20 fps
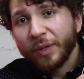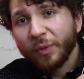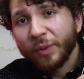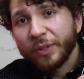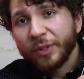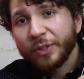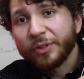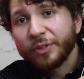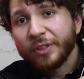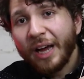when
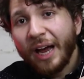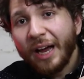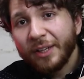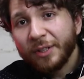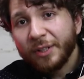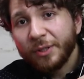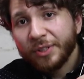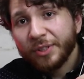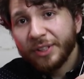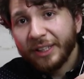you're not
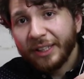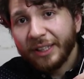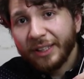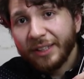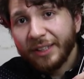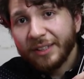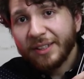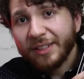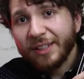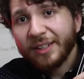using it
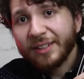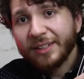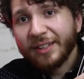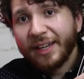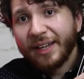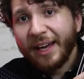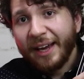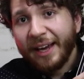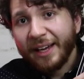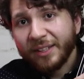is in its
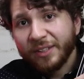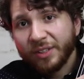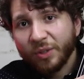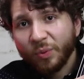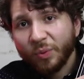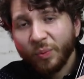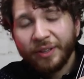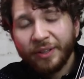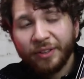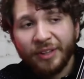case,
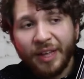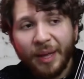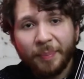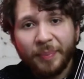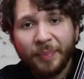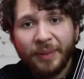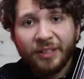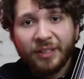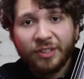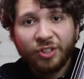whether that be
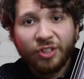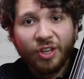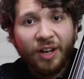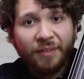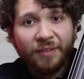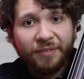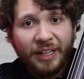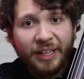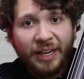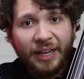a
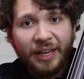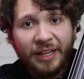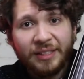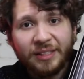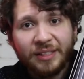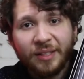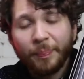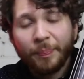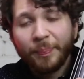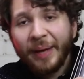soft case, a
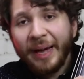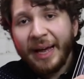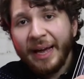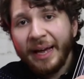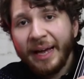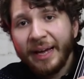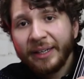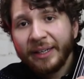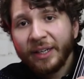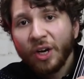
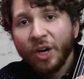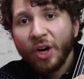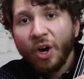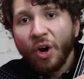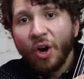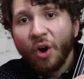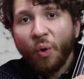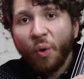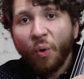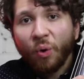bag,
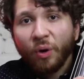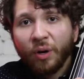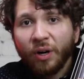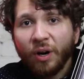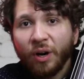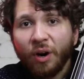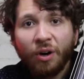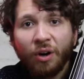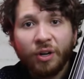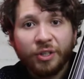or a
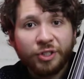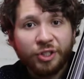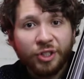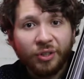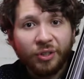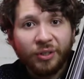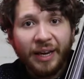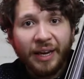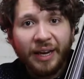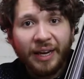hard shell
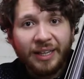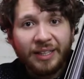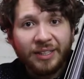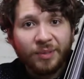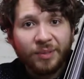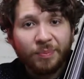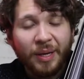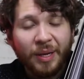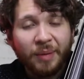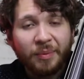case,
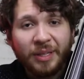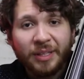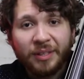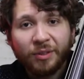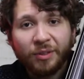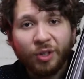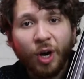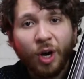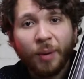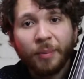maybe
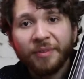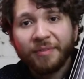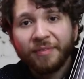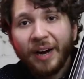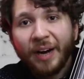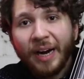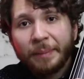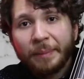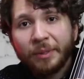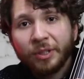carbon
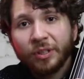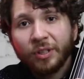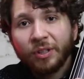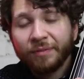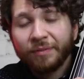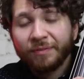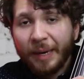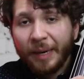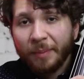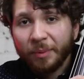fiber or
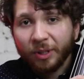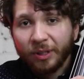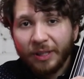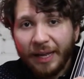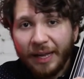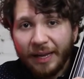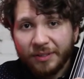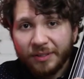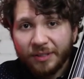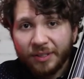
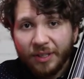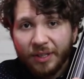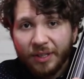fiberglass.